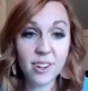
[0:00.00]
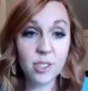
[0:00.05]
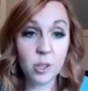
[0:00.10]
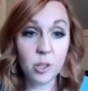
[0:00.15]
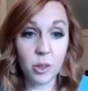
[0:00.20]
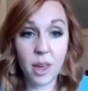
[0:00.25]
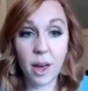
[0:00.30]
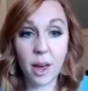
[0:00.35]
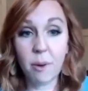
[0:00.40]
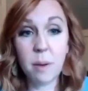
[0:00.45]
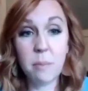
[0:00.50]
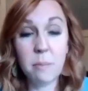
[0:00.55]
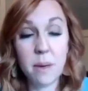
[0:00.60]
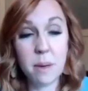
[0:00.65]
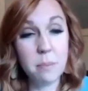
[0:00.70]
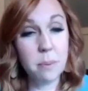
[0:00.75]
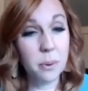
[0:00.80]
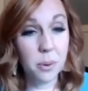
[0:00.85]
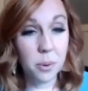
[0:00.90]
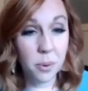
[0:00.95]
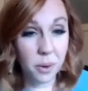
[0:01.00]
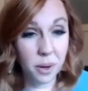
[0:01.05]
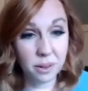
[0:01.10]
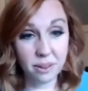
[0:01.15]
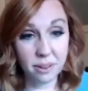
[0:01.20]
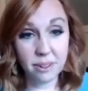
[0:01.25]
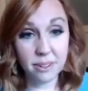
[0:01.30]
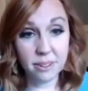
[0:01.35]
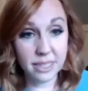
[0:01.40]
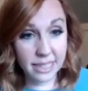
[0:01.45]
So that way people who are
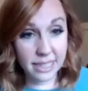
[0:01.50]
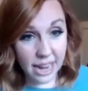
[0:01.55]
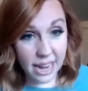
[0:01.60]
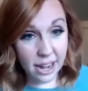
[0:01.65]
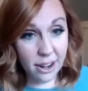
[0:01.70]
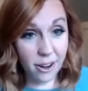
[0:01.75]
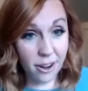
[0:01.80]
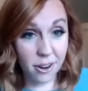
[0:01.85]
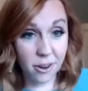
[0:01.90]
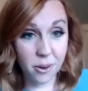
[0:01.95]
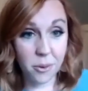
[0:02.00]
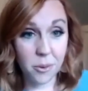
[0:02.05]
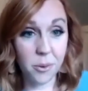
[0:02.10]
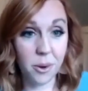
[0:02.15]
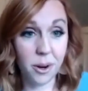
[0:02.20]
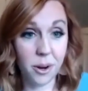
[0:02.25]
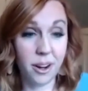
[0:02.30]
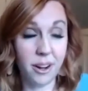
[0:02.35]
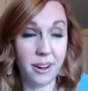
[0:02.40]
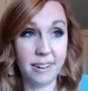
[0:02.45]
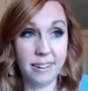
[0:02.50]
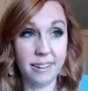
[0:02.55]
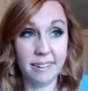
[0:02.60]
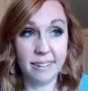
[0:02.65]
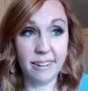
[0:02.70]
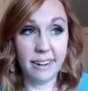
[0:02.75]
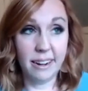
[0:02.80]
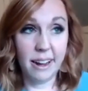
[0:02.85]
a little scared or